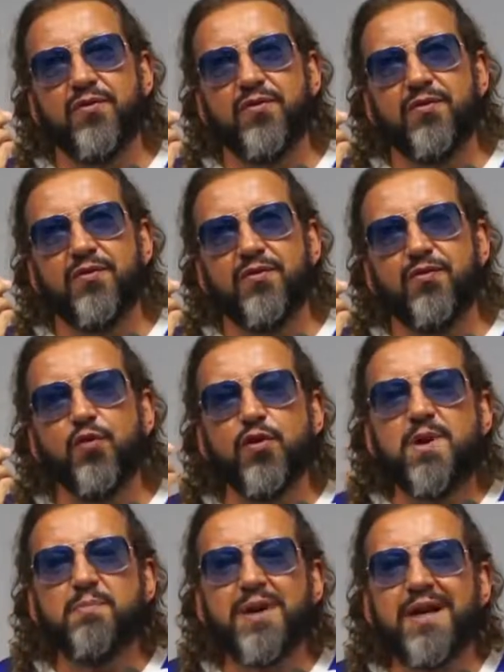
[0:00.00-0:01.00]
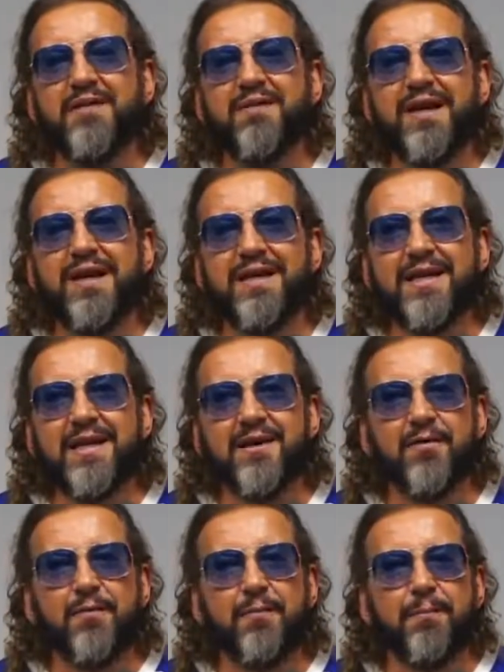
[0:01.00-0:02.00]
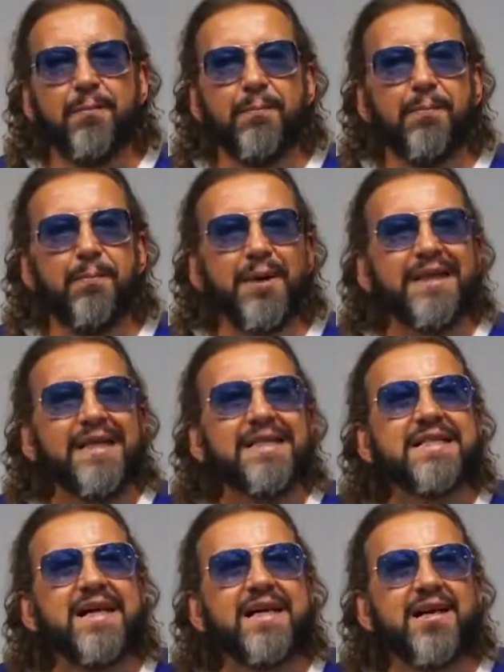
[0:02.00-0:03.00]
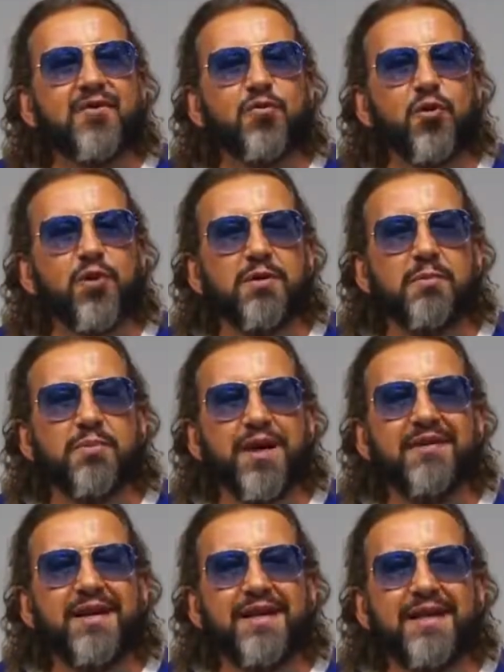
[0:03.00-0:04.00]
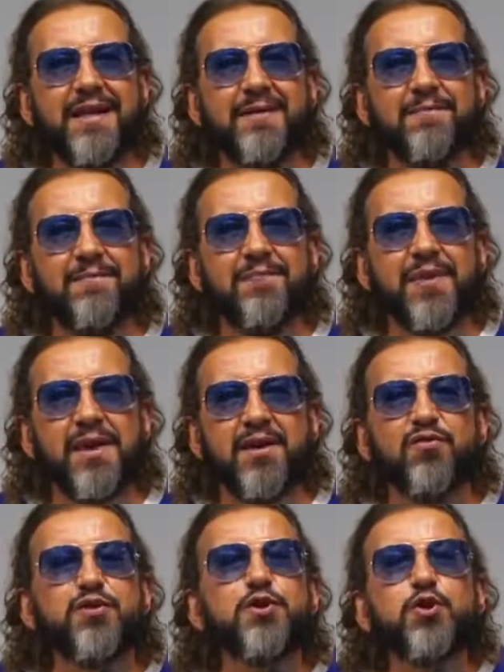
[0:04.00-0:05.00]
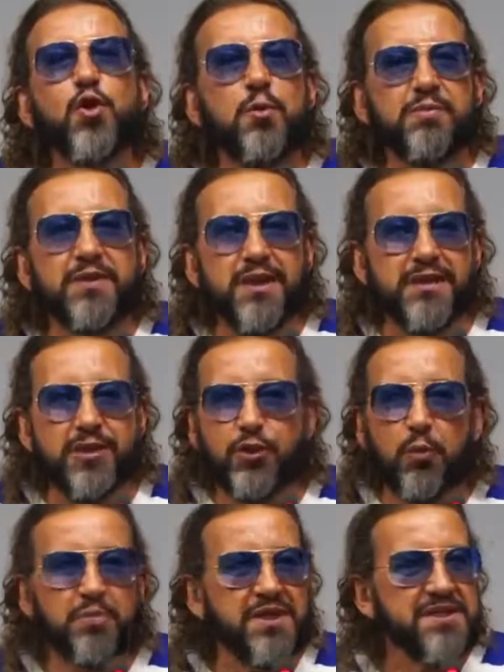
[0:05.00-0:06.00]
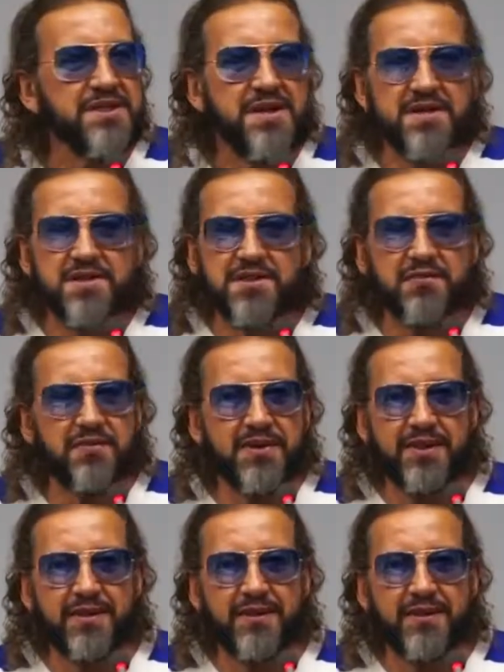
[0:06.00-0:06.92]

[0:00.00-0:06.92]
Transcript: That we could not imagine. In that there are no time and no space. There is nothing yet.